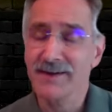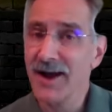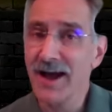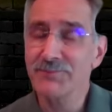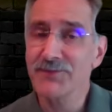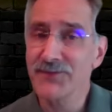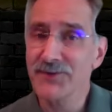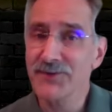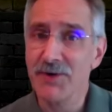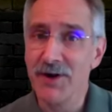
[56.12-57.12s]
God
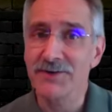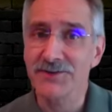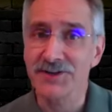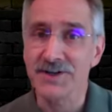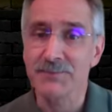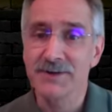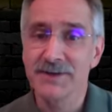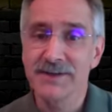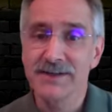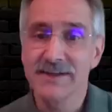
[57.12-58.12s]
prefers a partnership,
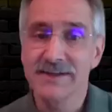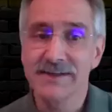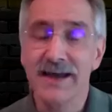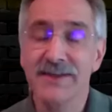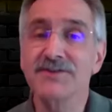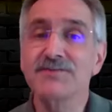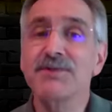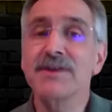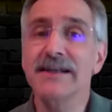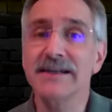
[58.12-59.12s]
and there's
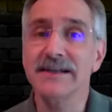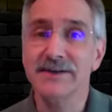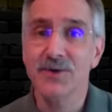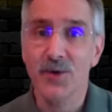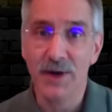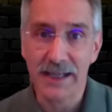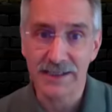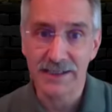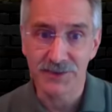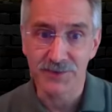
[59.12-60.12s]
plenty we
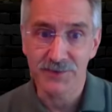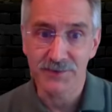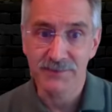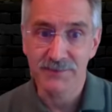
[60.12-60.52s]
can do.